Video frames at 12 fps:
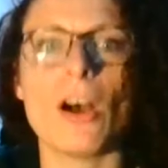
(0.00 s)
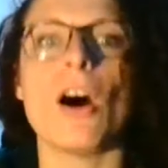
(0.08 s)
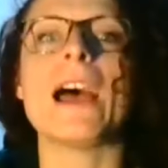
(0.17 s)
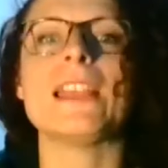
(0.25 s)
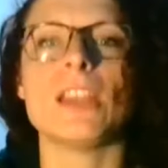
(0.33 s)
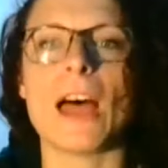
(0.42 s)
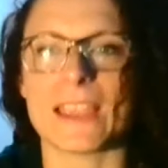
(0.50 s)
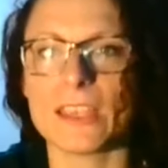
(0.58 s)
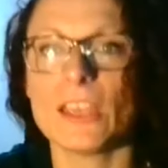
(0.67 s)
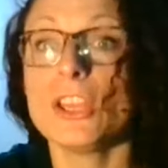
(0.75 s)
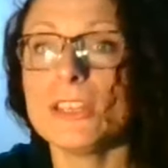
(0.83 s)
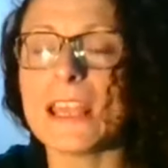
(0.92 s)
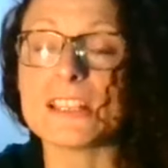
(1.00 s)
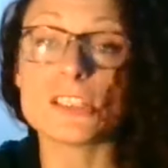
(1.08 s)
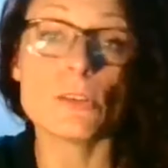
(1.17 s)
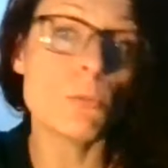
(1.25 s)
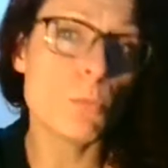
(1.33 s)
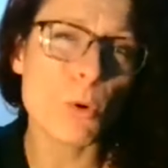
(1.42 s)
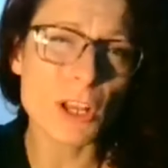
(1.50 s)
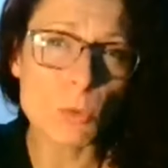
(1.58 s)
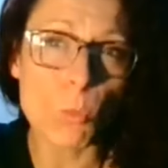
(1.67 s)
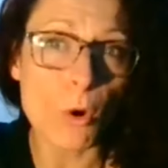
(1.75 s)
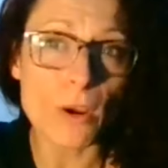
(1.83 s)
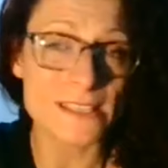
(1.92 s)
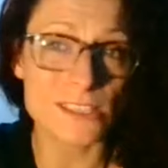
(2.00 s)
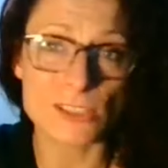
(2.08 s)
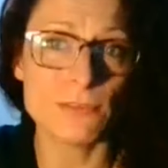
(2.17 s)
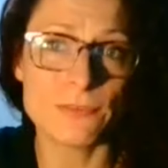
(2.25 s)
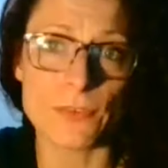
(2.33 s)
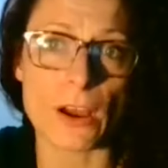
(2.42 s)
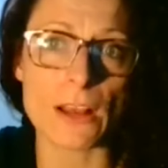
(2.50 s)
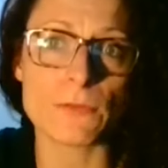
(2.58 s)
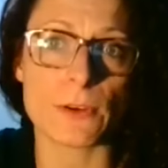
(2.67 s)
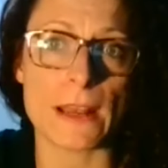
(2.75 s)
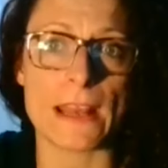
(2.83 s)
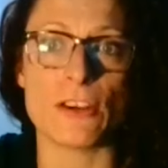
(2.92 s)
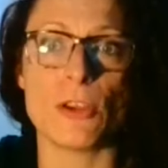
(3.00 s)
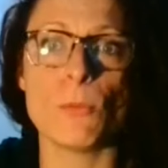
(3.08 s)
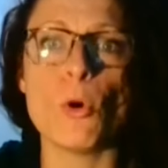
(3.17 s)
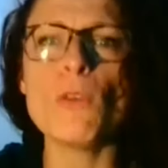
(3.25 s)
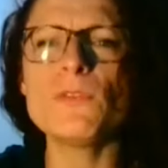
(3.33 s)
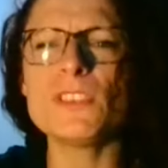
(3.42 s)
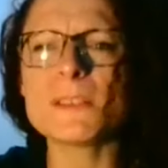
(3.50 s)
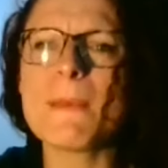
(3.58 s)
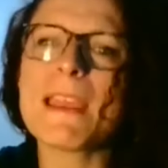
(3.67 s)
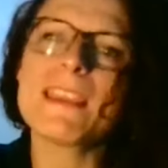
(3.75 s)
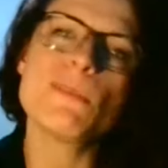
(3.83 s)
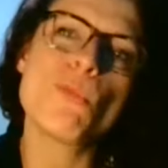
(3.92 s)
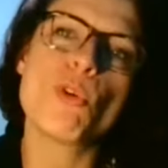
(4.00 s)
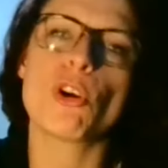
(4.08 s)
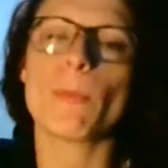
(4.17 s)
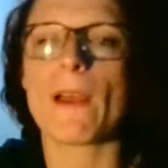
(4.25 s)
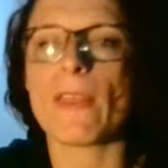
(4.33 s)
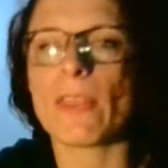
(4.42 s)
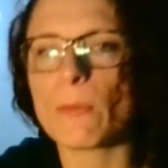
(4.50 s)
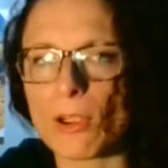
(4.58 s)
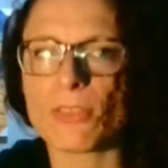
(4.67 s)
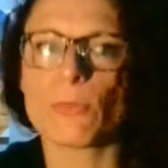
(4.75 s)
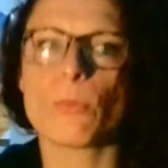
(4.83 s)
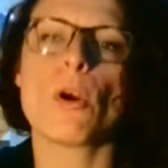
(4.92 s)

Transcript: oh, I like yeah, so a morning walk is still fine for an endomorph. Just make it more about the breath